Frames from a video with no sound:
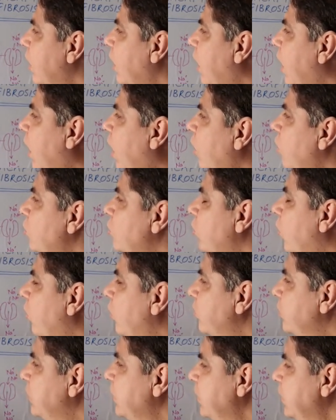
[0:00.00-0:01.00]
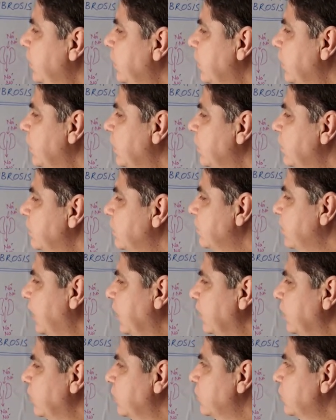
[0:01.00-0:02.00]
out of the
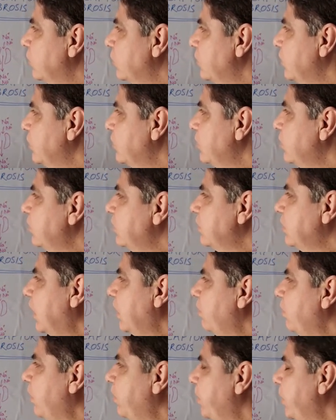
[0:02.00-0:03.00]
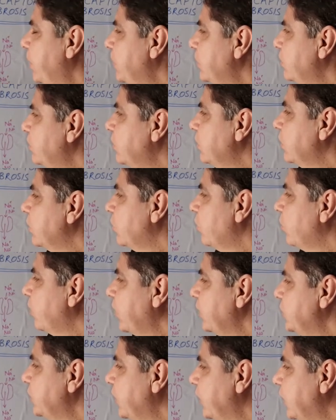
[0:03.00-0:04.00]
cell so this is the cell membrane this is the chloride
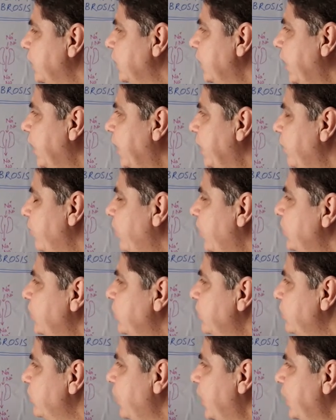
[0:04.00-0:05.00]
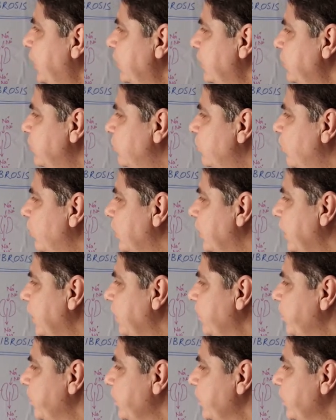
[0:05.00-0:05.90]
channel and when this channel is working